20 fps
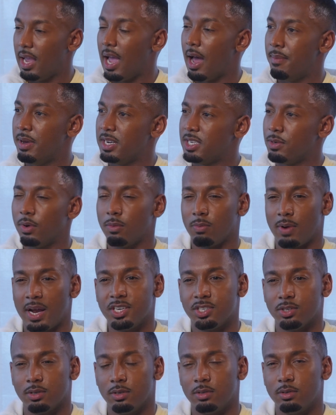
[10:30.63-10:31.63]
mentioned with
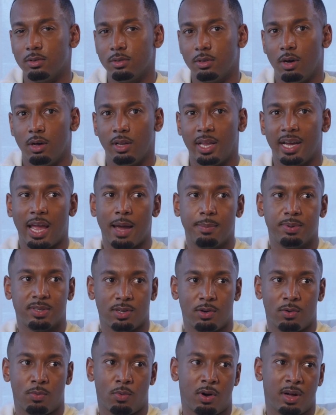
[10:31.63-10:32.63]
Rachel on like
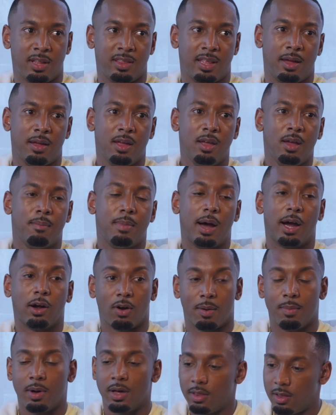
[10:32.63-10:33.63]
episode 1 that my
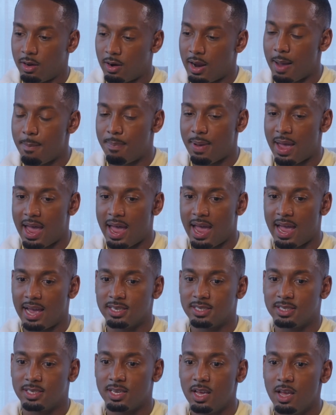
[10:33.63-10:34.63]
grandmother had
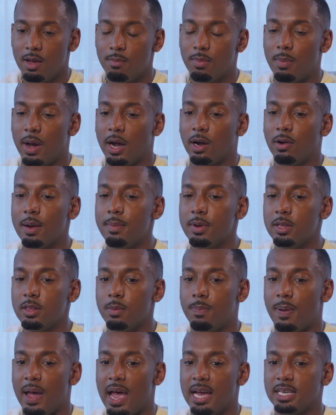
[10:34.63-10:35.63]
passed, but my grandmother
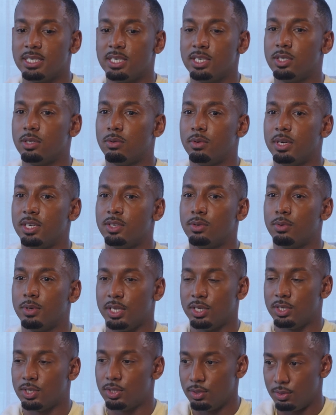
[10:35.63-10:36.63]
passed in
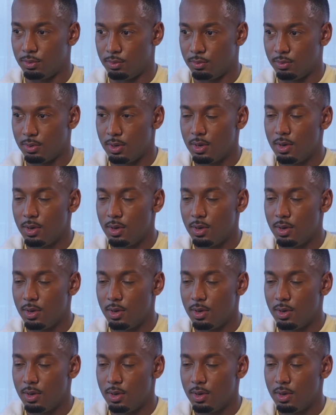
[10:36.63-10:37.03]
2022,